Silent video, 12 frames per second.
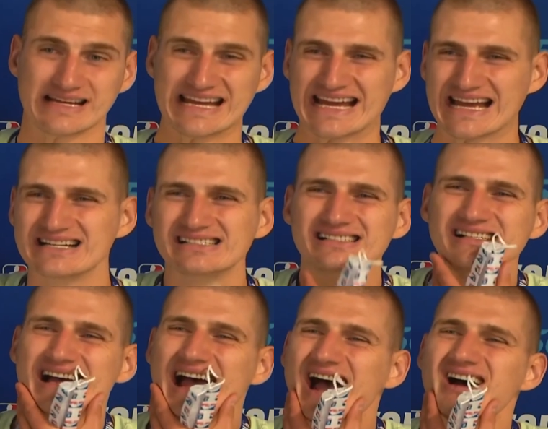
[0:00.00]
All right,
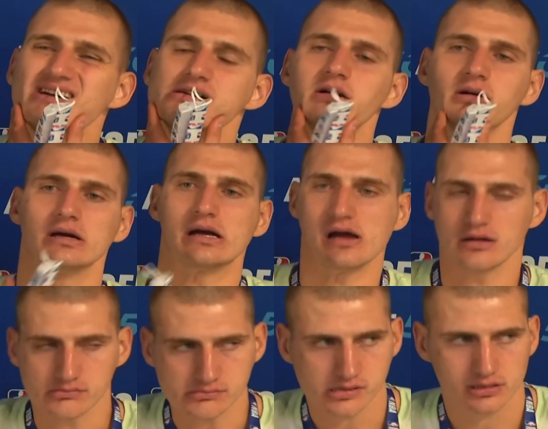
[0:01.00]
Nikola, that seems to be your man.
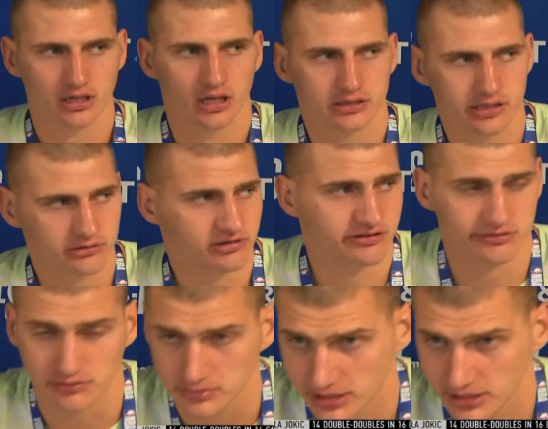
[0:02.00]
Thank you. Thank you. It's been a